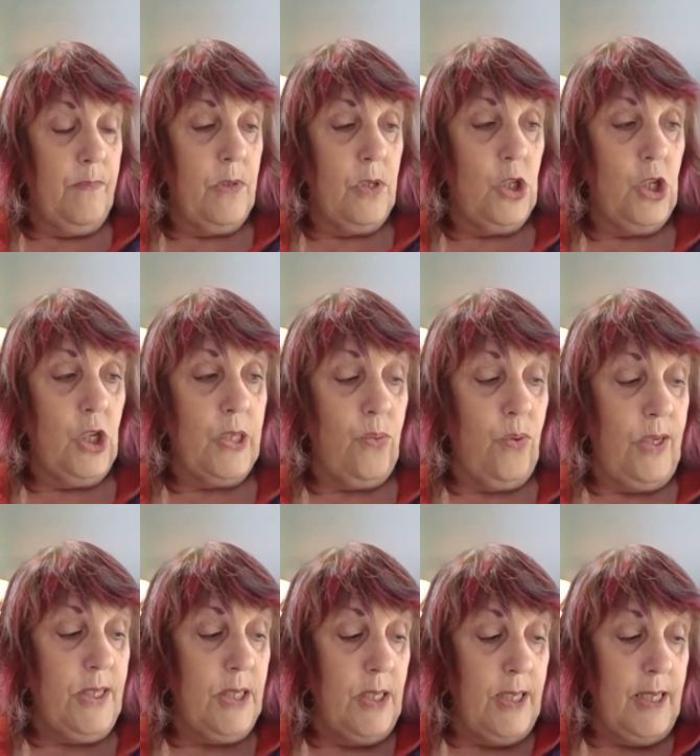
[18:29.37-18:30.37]
Just
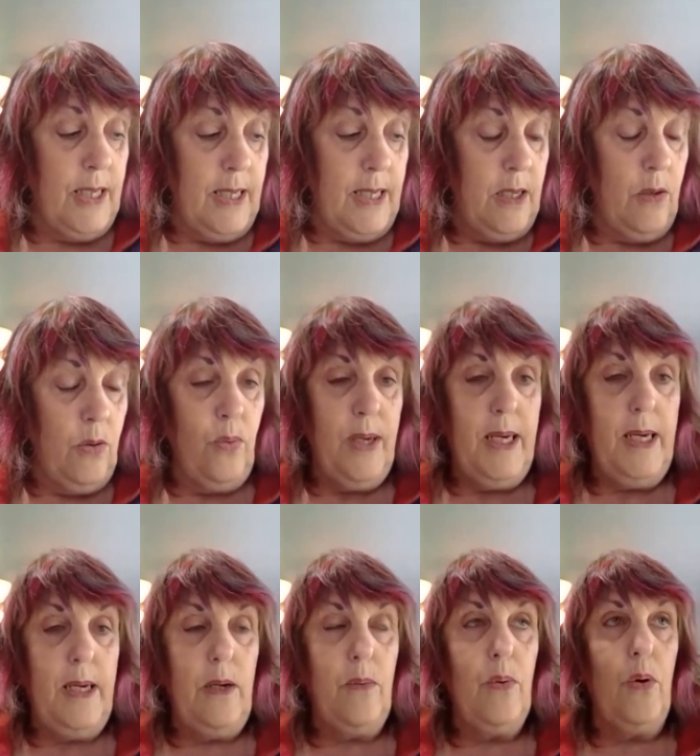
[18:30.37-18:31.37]
recently,
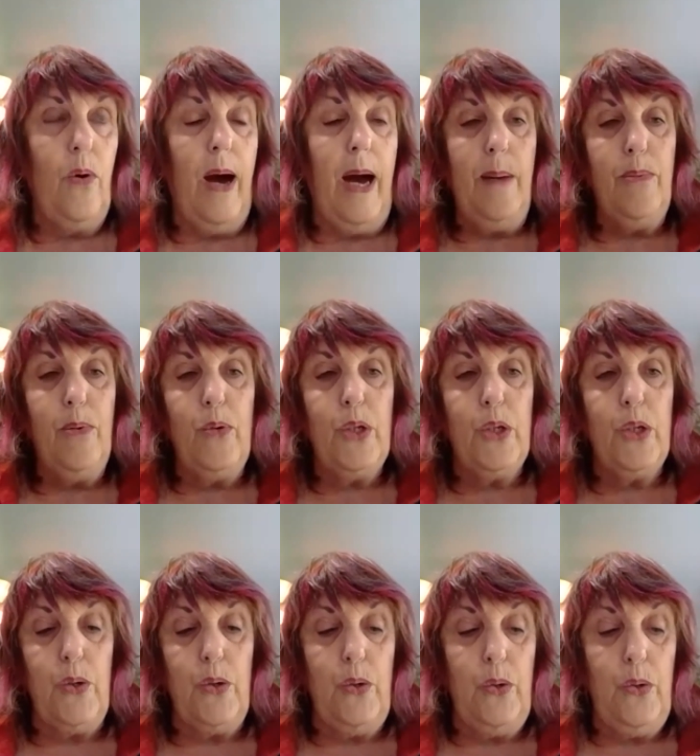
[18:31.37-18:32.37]
we were able
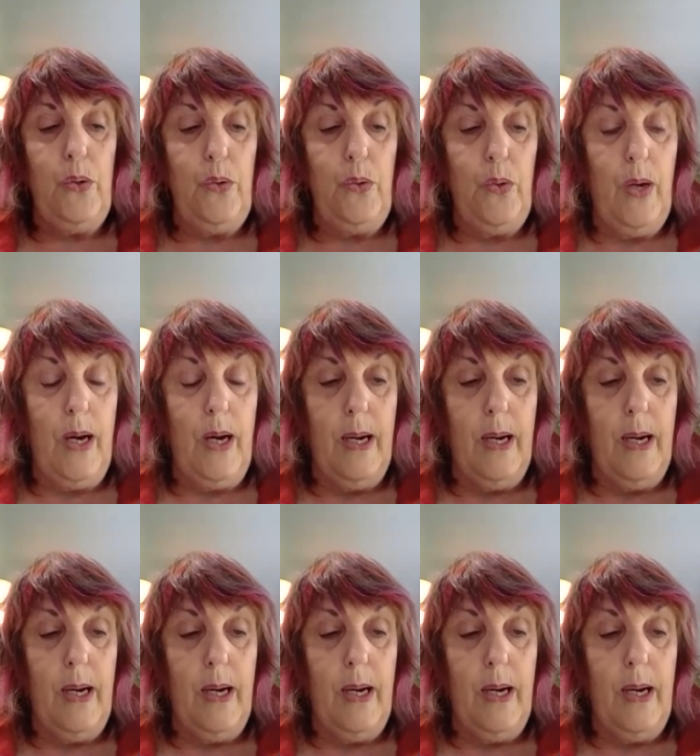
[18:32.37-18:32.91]
to